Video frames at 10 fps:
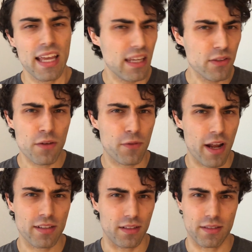Even the
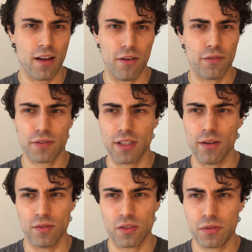phrase itself
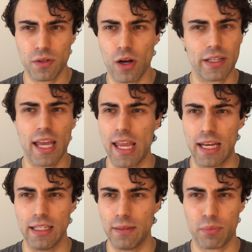sounds
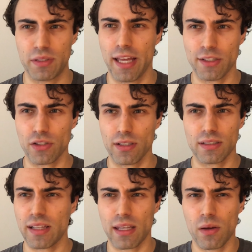arcane and
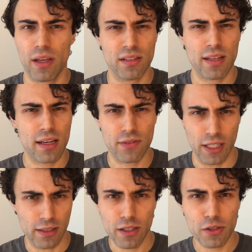pretentious. Like, is that even
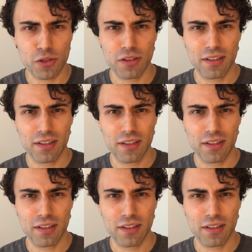English?